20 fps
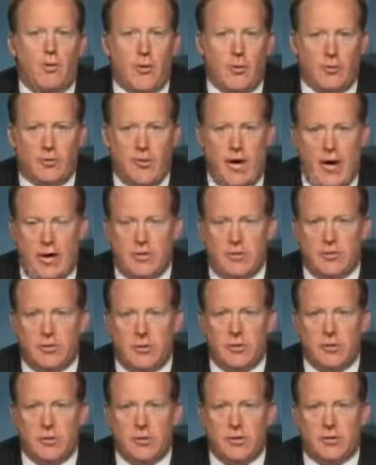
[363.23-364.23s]
of those factions
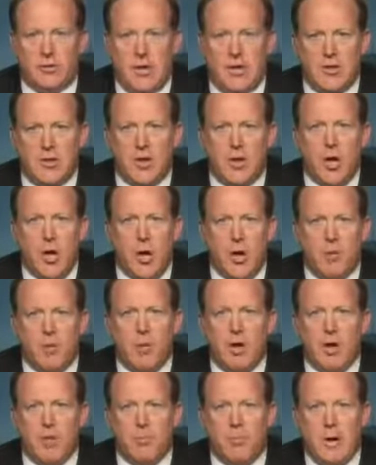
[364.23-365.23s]
that you just mentioned.
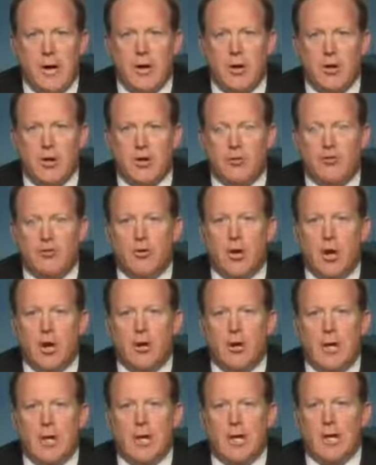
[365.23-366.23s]
We are better and
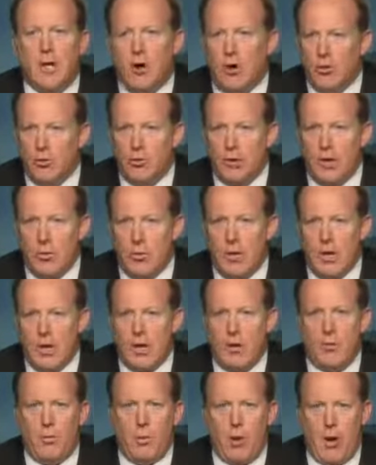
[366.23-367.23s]
stronger and can only
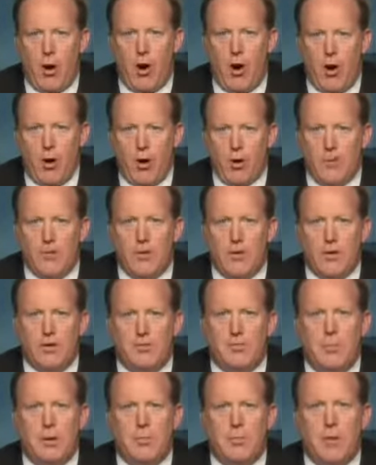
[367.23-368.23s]
win when all of
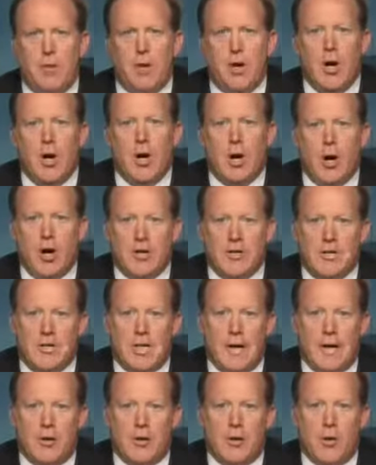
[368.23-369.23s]
those people are
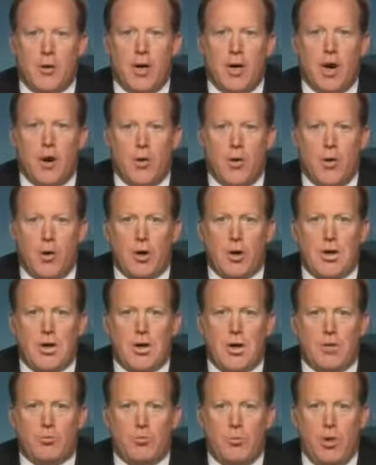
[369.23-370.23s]
together
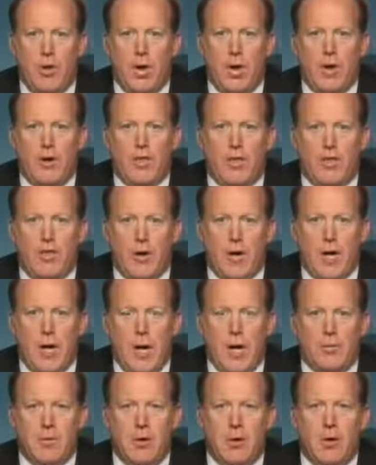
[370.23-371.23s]
working as one for a
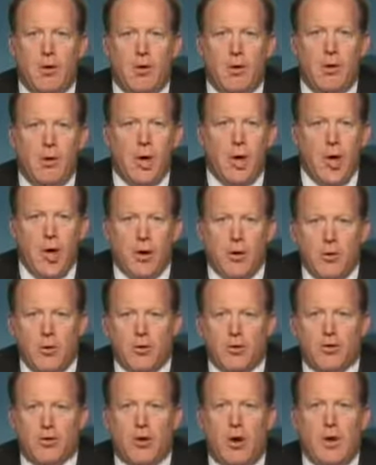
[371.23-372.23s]
common goal.
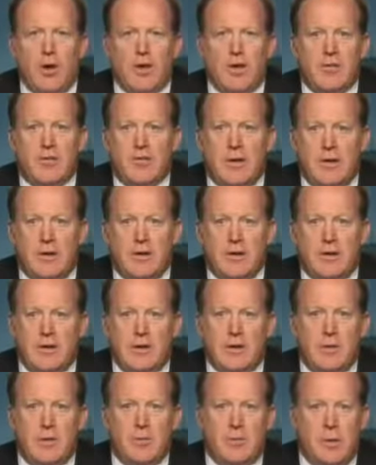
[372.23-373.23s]
You saw the effect that
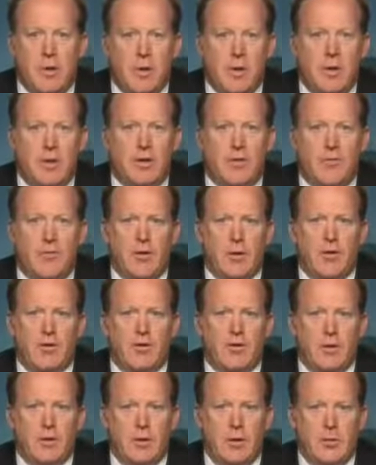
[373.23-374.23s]
the Tea Party and the
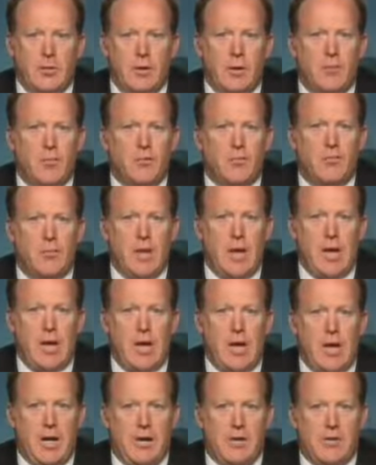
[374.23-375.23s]
folks in the Liberty Movement
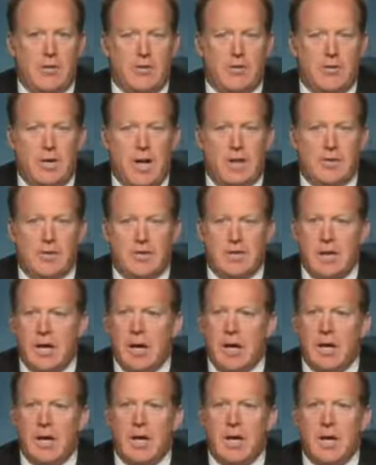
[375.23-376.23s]
had in
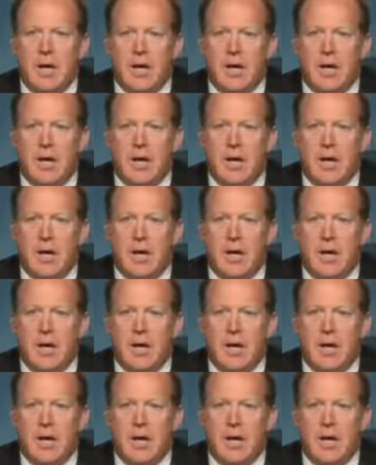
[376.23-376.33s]
2010